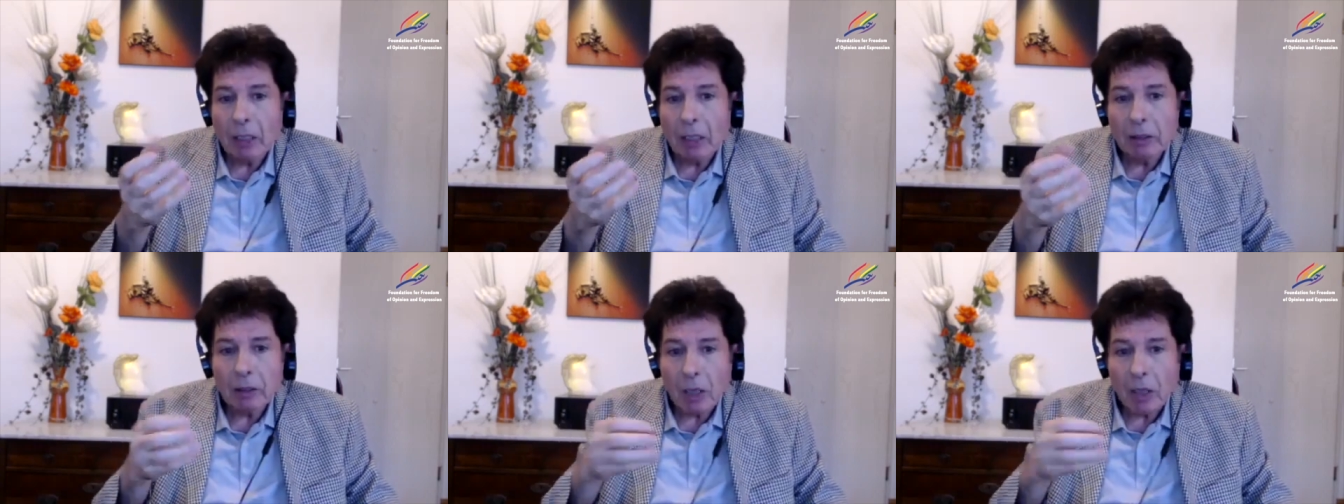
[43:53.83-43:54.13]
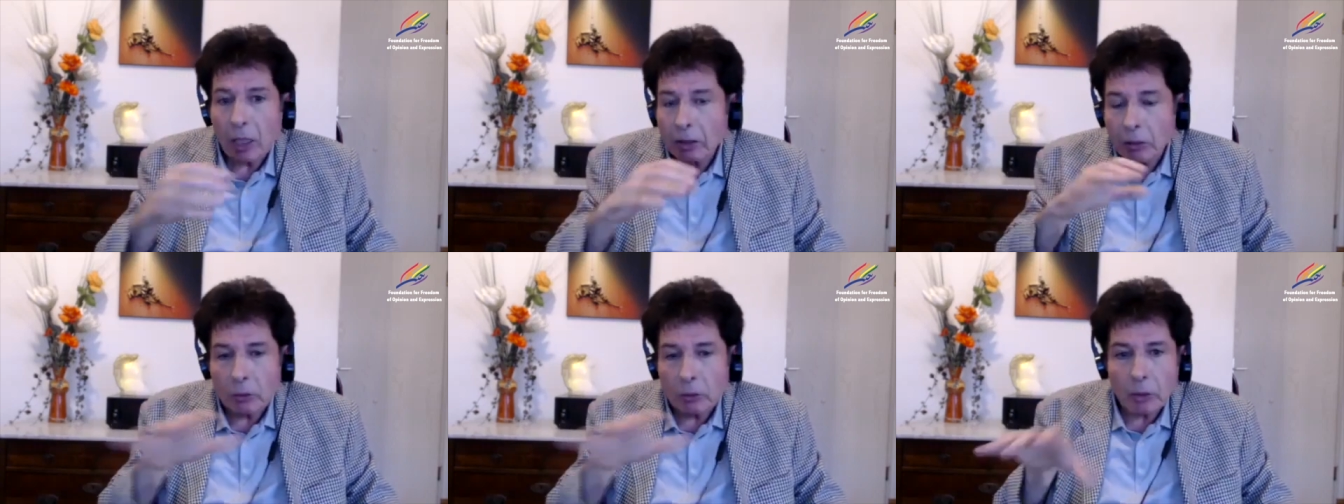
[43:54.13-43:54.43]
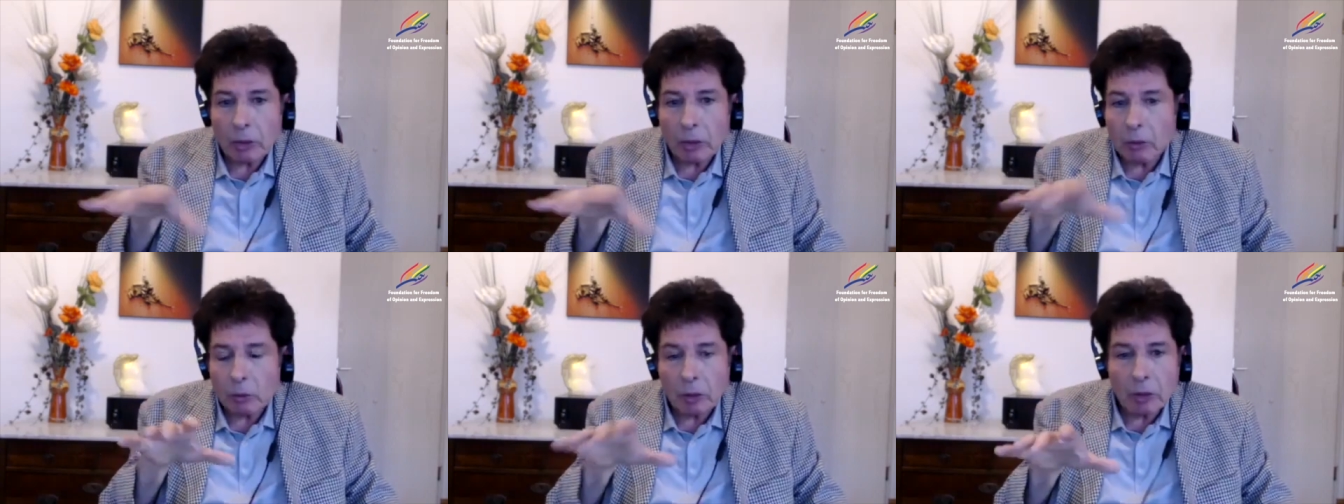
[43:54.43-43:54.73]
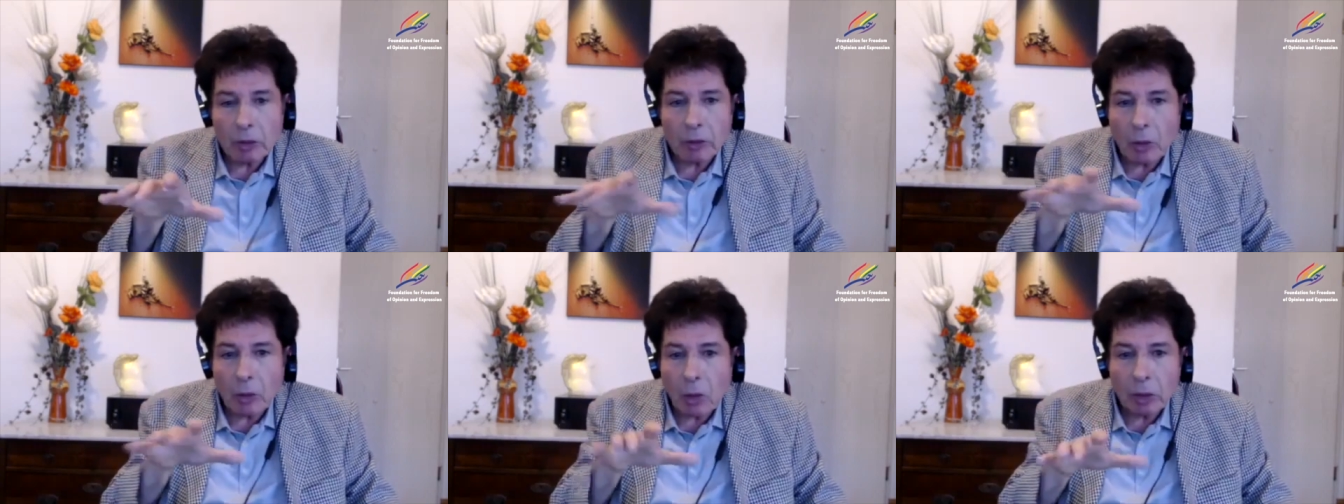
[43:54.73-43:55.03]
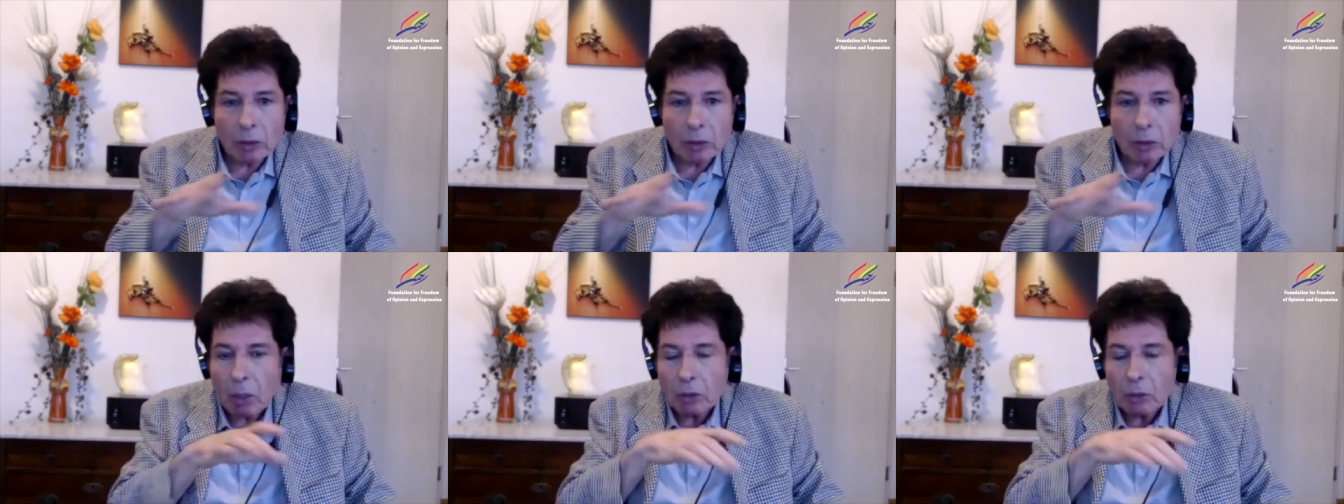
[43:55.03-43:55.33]
Now I don't I don't
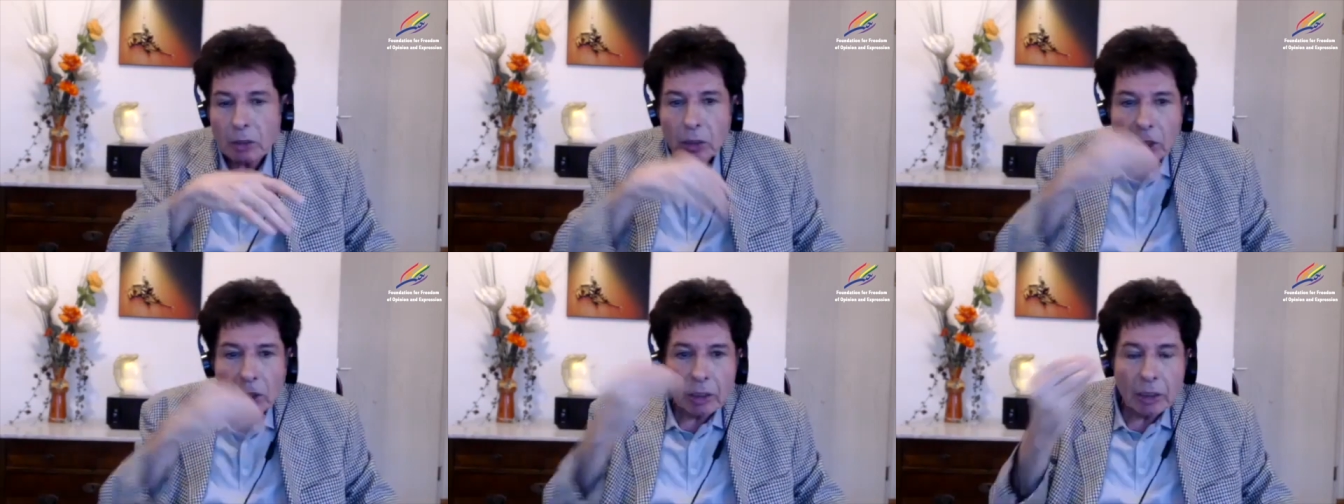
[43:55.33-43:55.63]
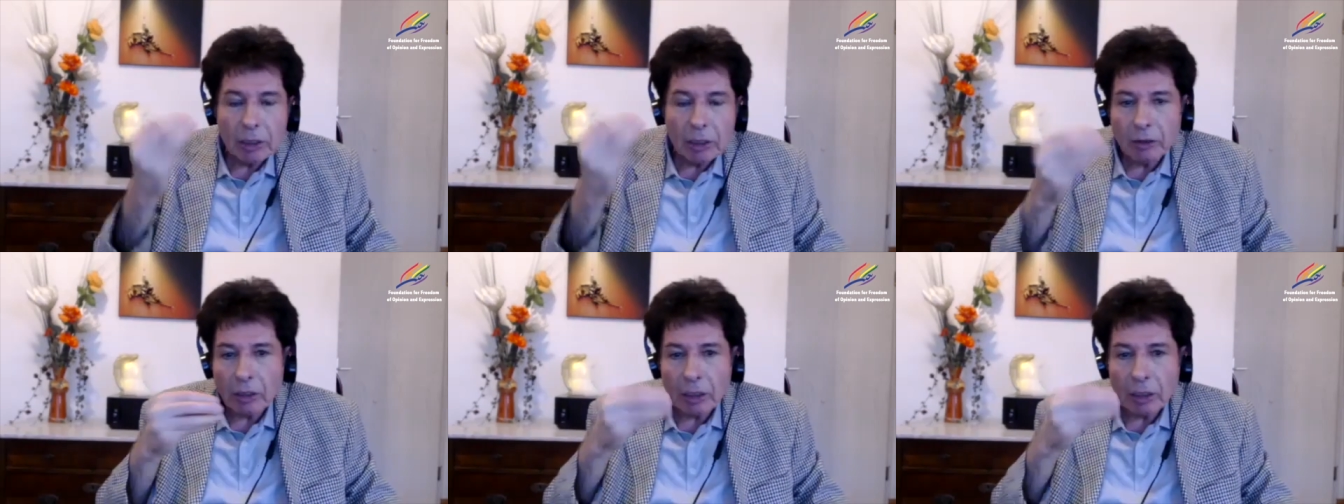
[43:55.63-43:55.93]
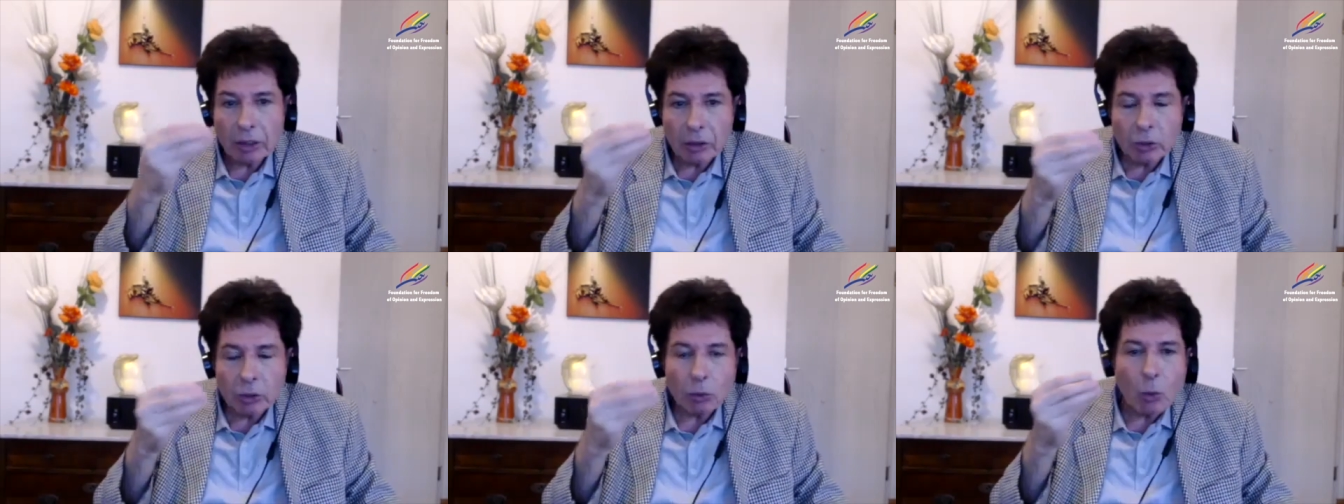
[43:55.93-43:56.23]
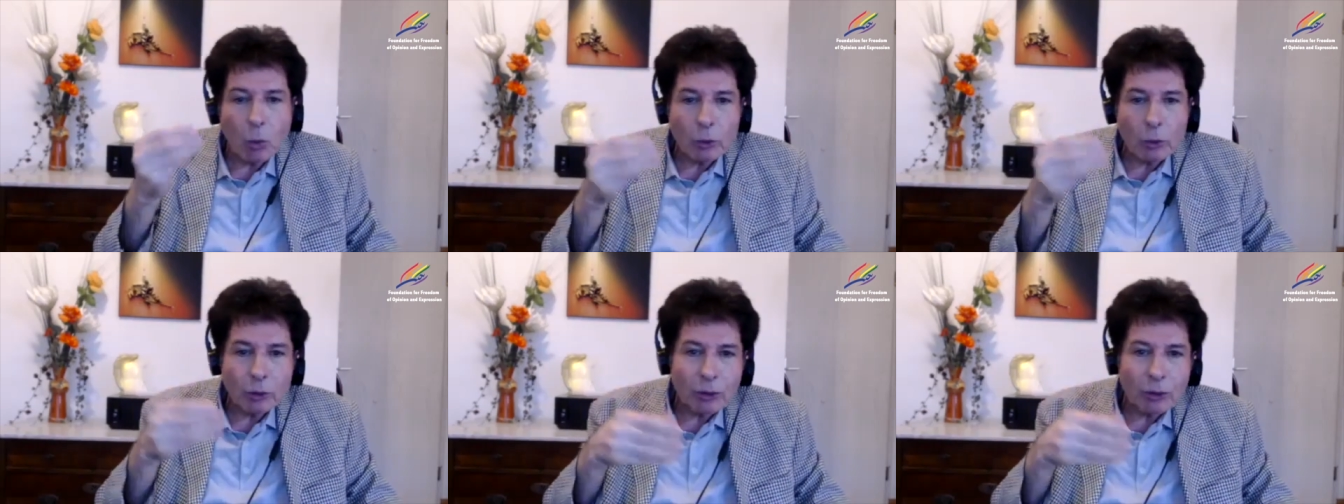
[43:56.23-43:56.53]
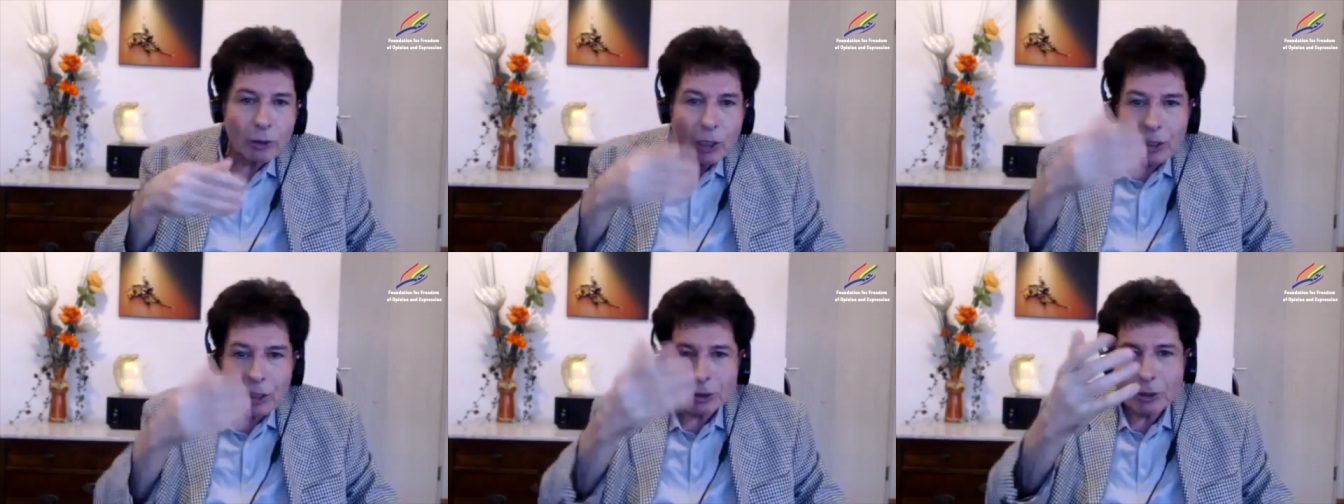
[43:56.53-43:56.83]
talk about intellectuals
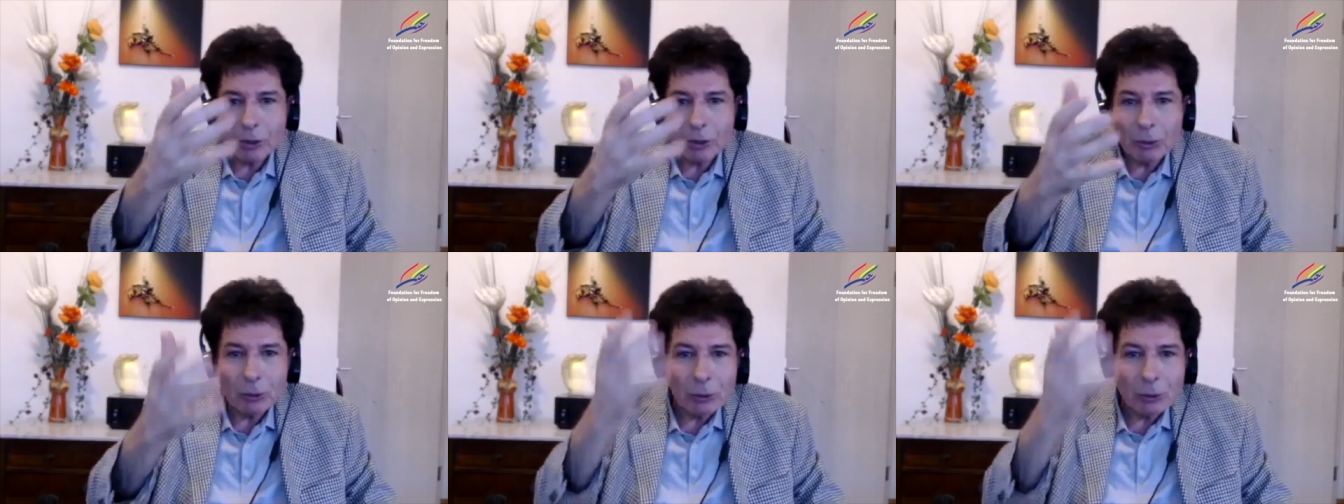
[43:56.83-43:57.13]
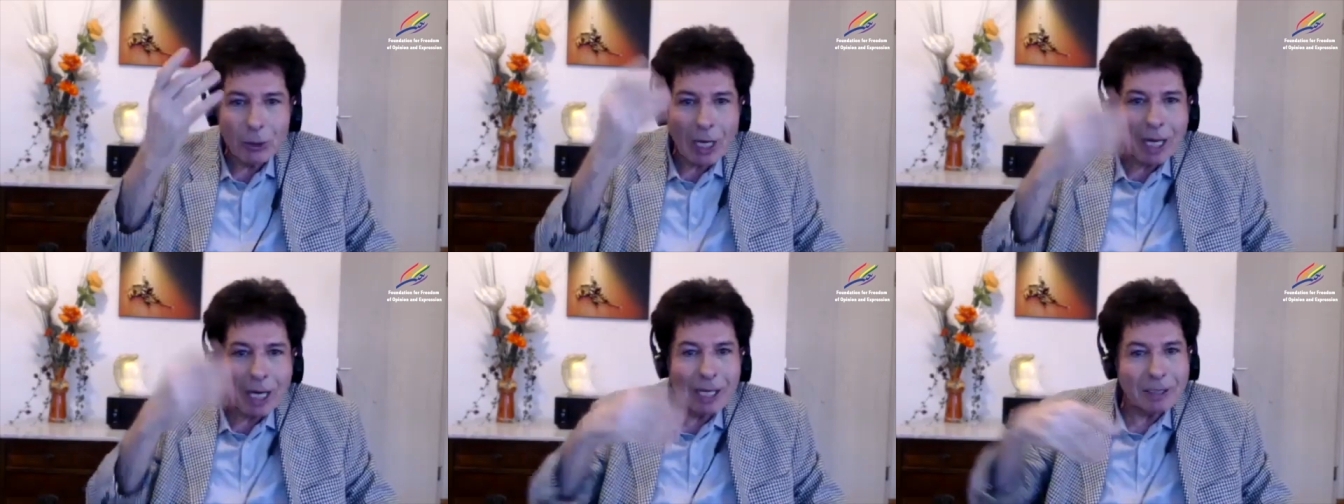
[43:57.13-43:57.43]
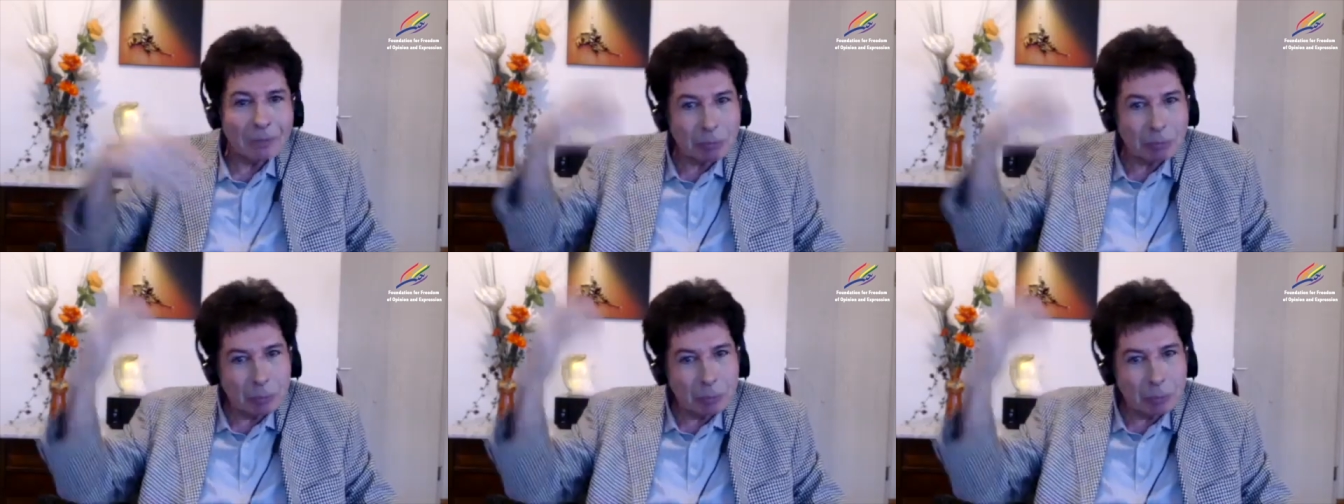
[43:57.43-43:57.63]
like you and